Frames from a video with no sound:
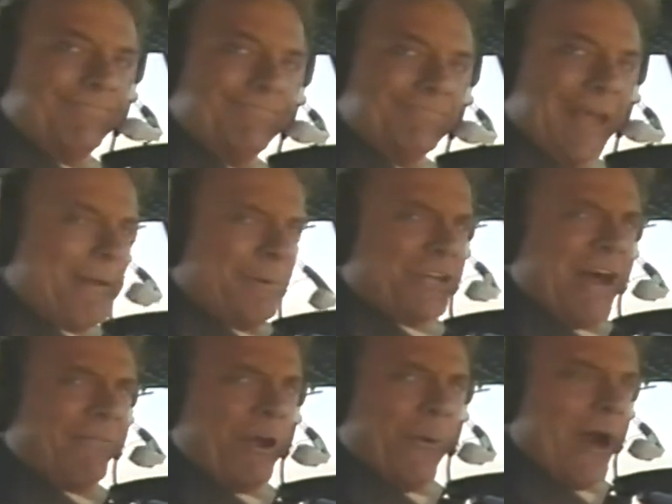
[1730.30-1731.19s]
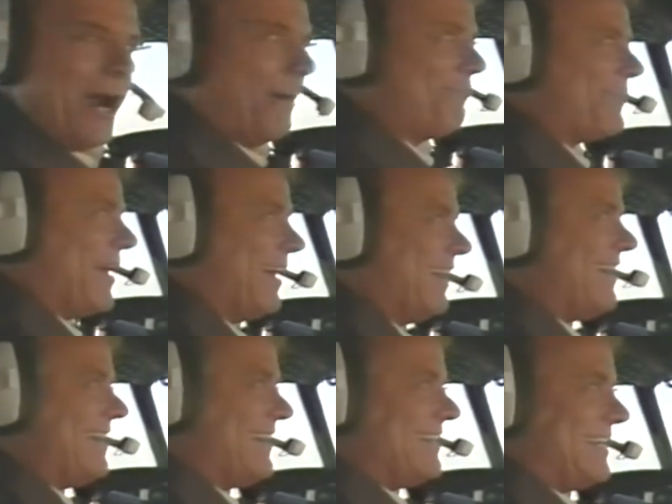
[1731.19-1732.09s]
It was everywhere.
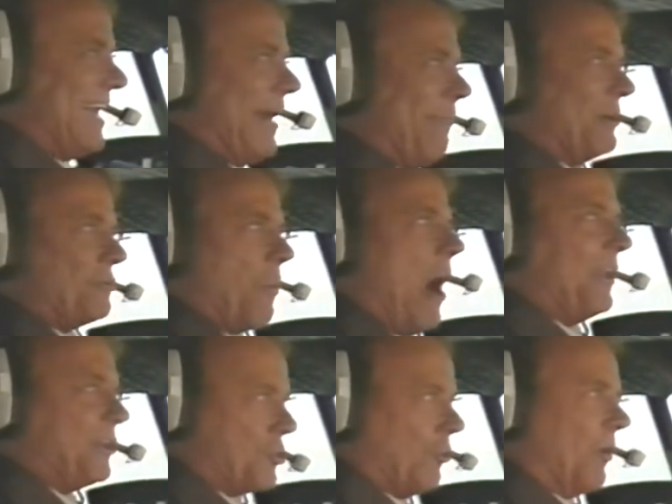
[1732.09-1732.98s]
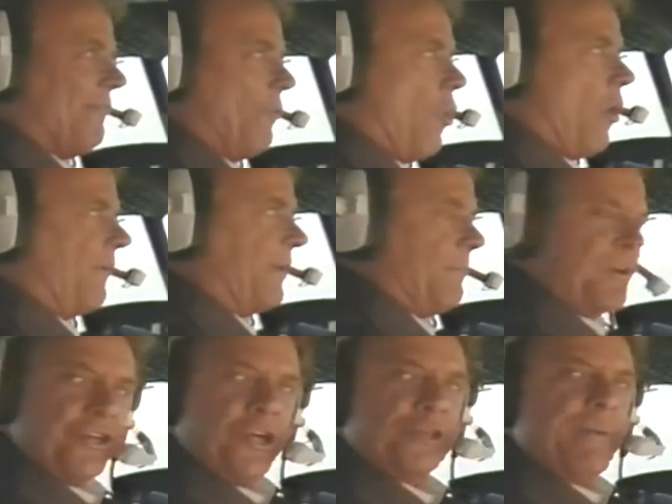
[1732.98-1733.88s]
Here was one tool of war that
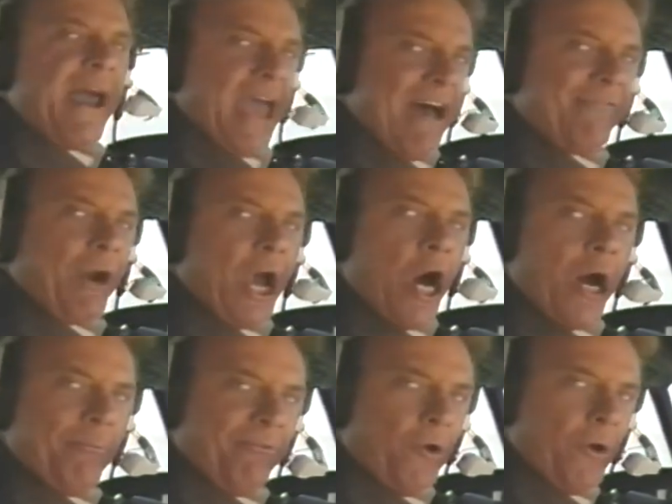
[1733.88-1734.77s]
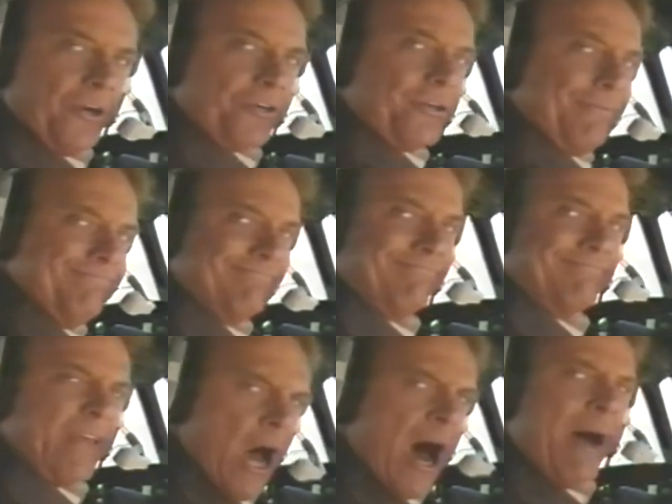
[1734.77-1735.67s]
was used by every armed force,
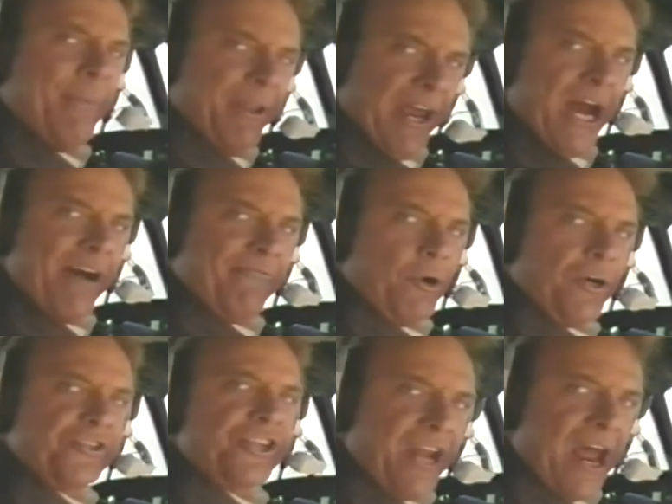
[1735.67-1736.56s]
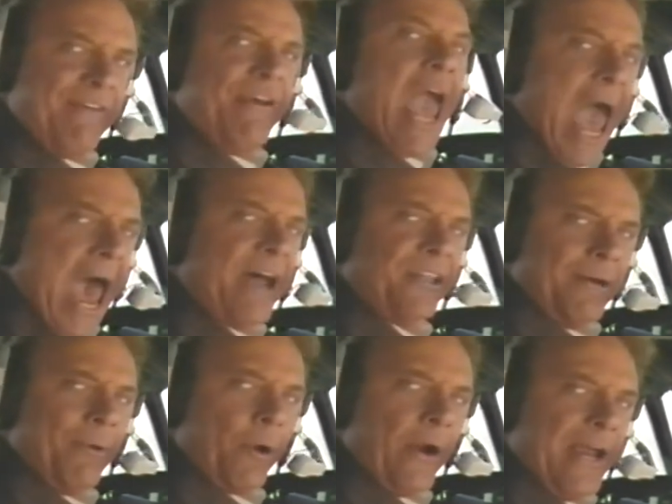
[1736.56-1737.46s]
the Army, the Air Force, the Navy, and
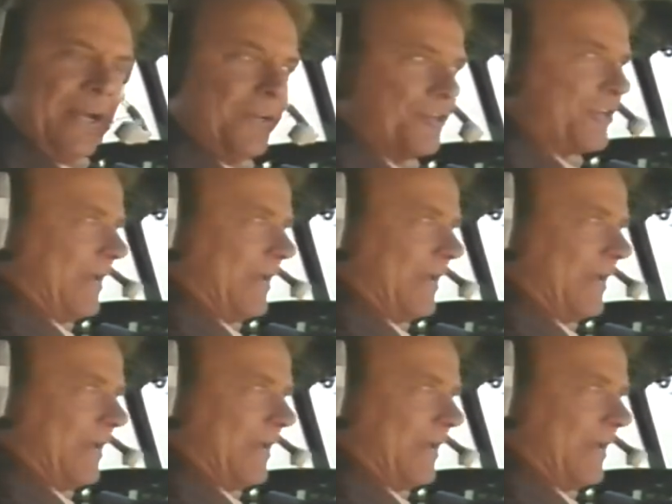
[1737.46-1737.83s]
the Marines.